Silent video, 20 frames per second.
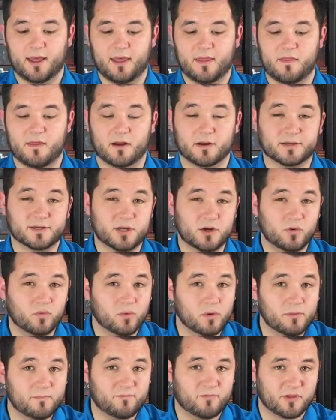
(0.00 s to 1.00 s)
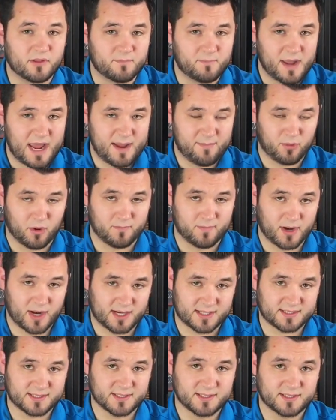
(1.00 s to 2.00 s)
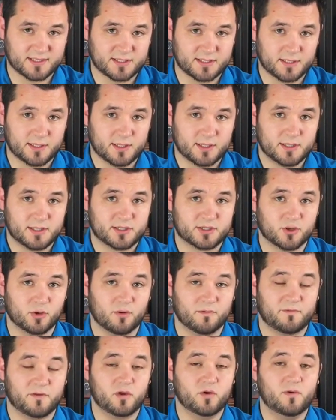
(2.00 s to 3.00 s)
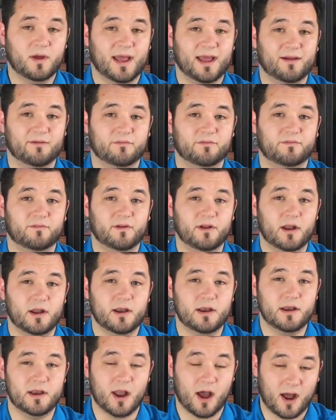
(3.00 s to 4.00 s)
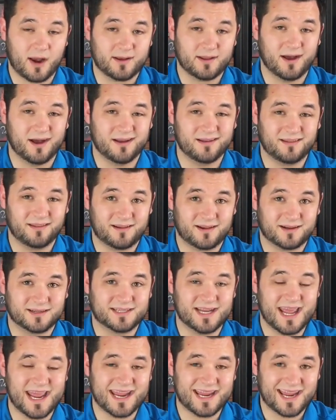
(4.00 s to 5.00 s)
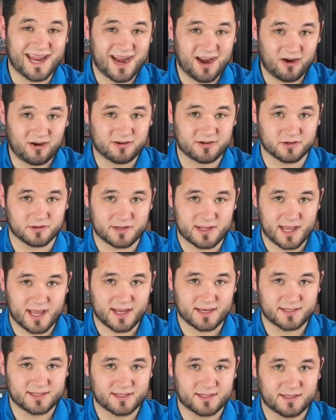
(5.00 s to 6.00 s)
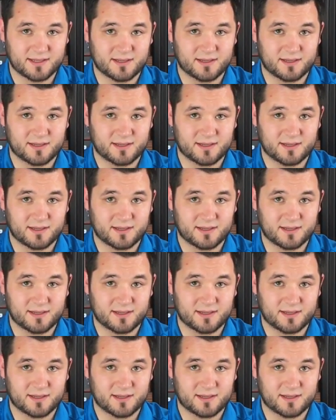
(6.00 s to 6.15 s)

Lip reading: There's no room for the paper boxes. So if you have not unlocked a character yet,